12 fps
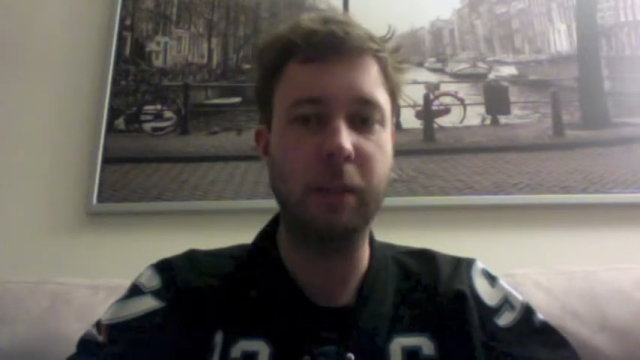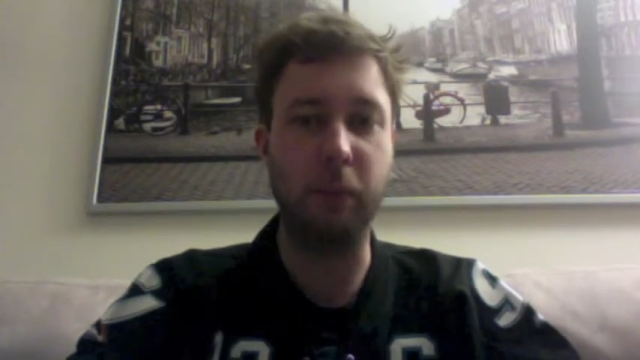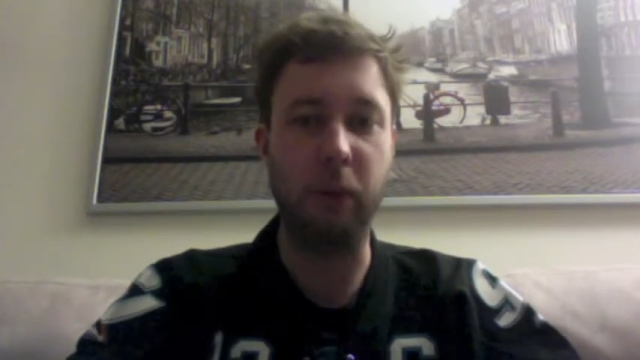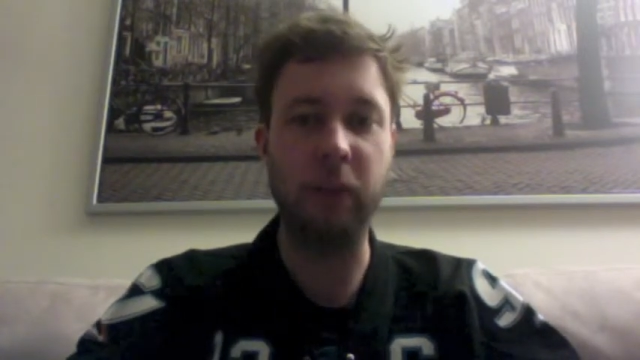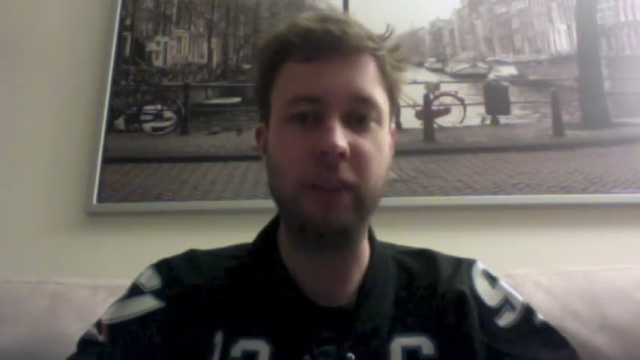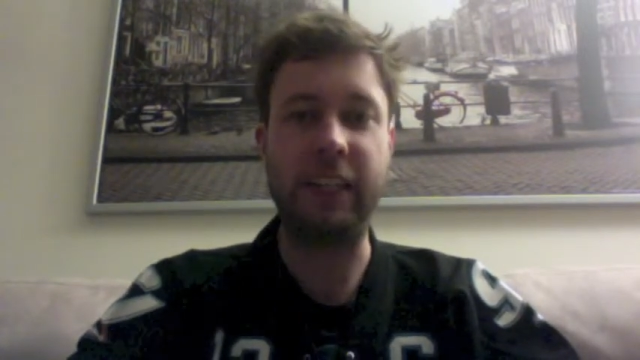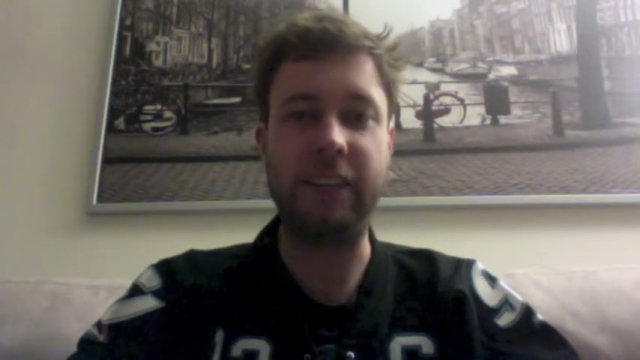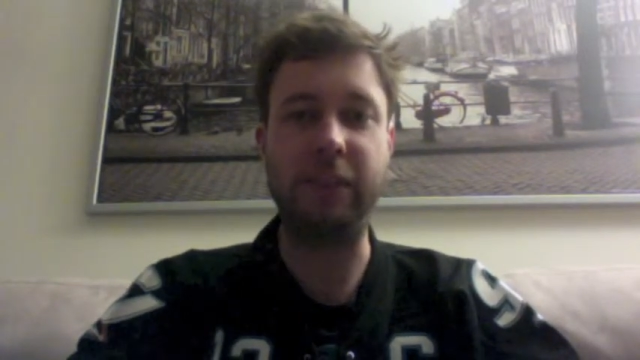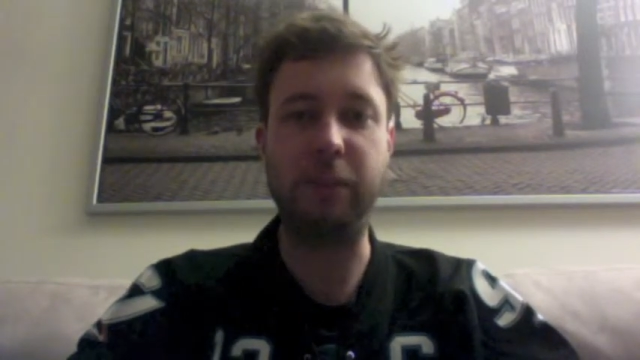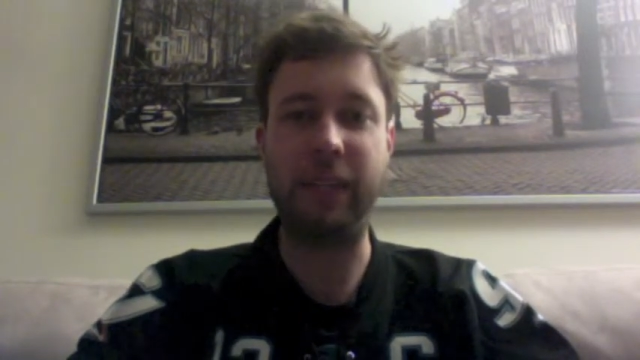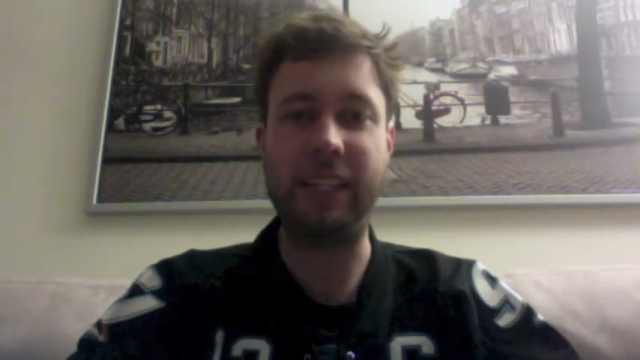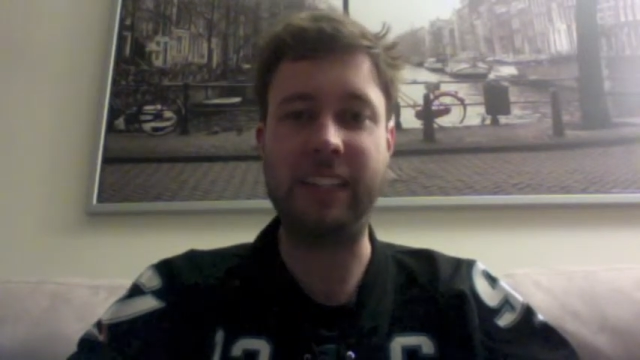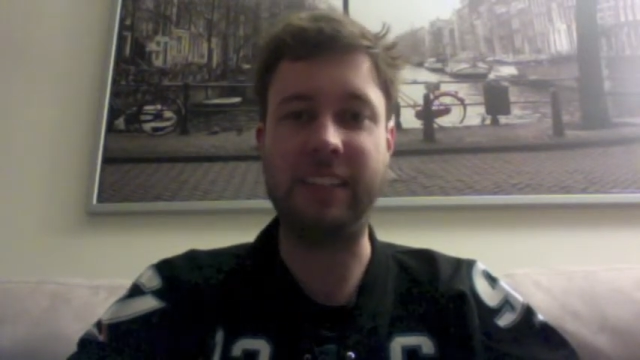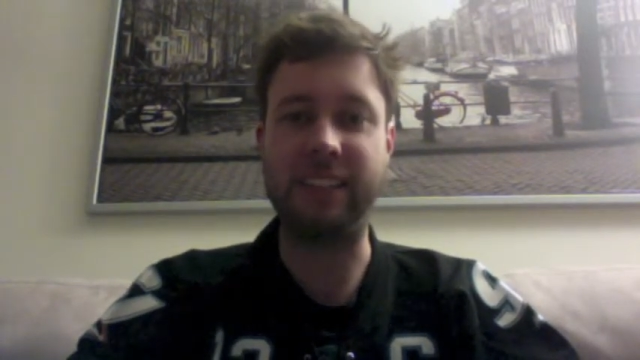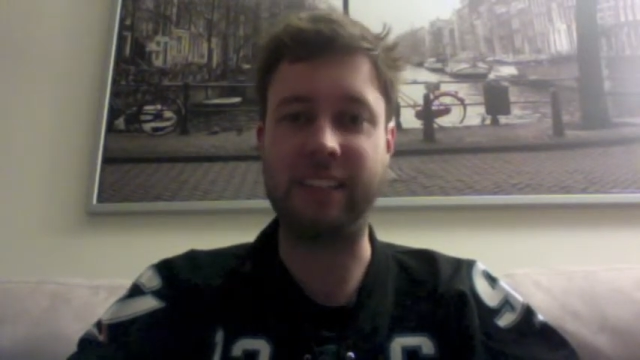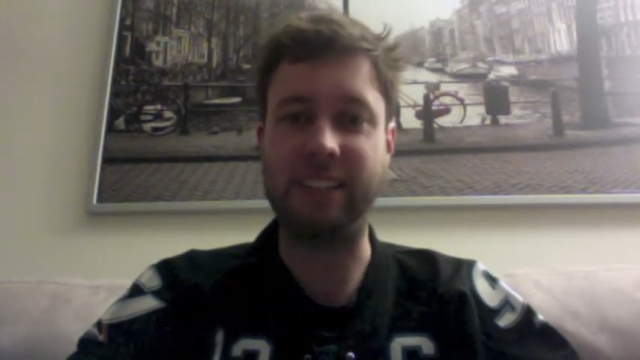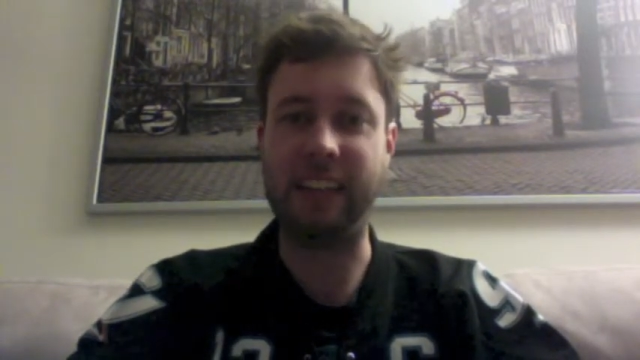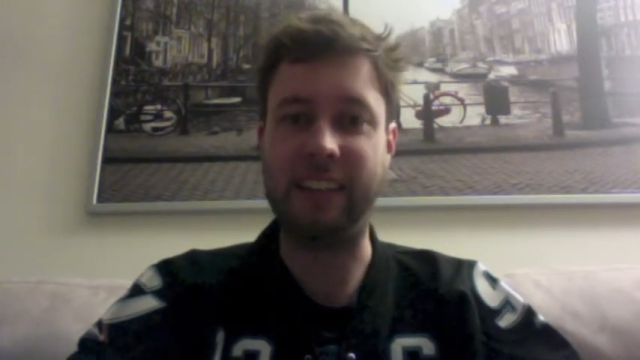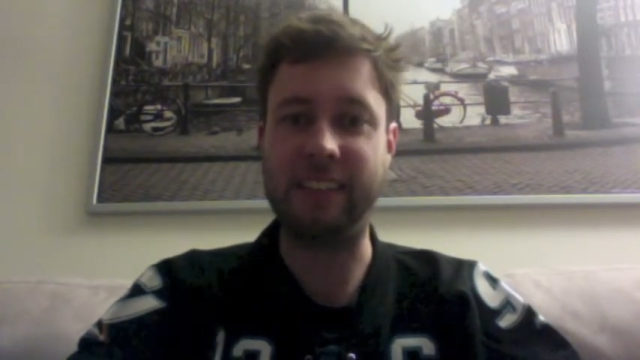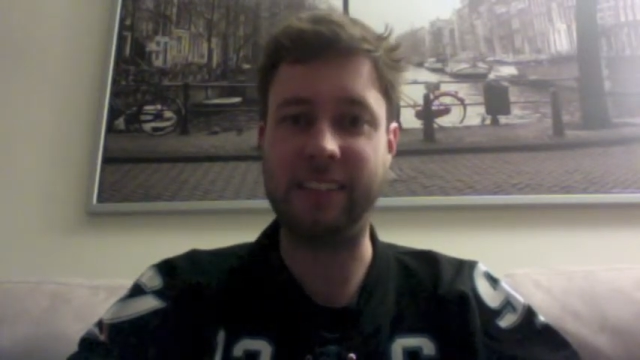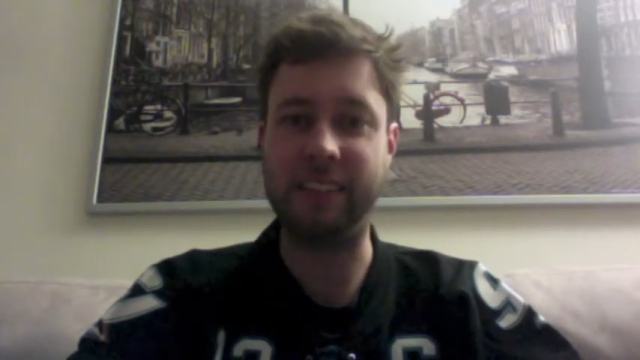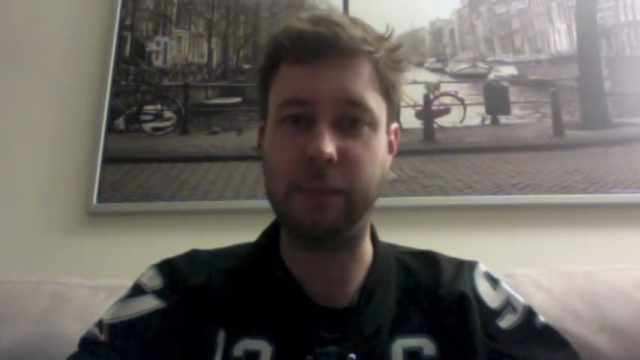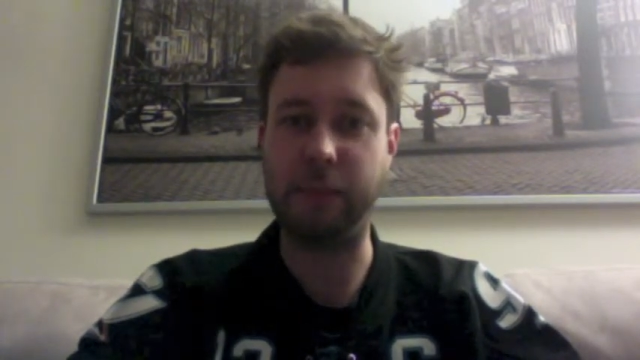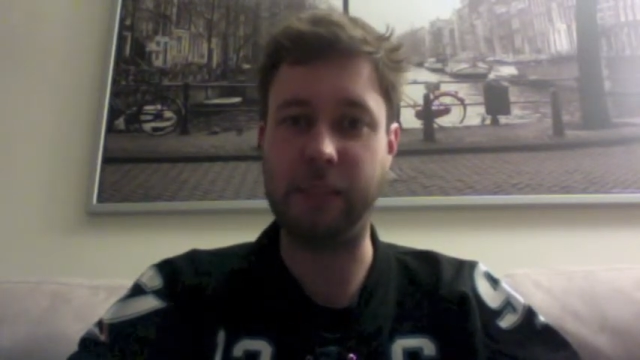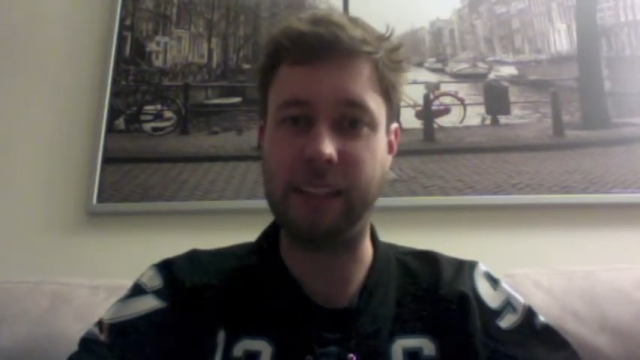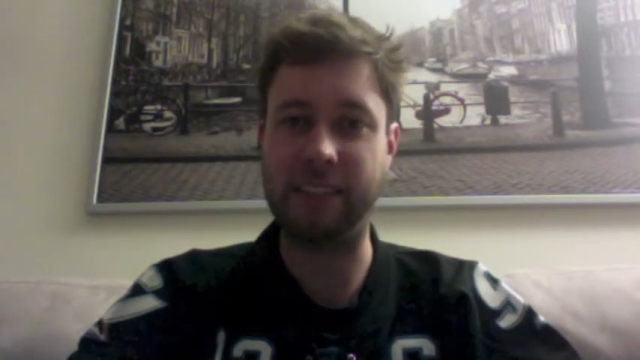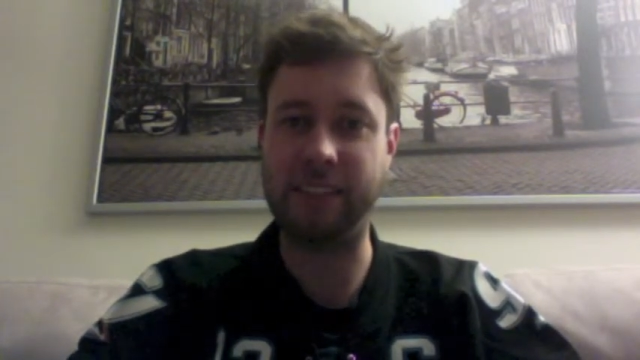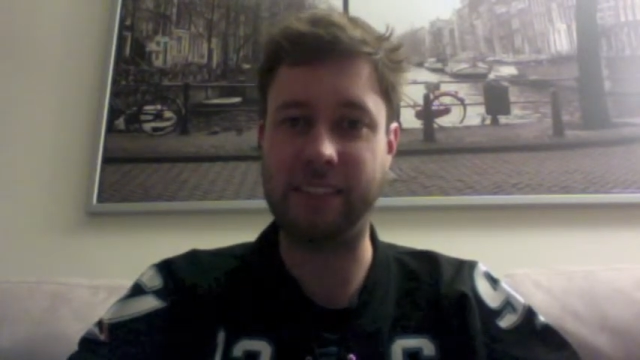Both teams played each other last year in the playoffs,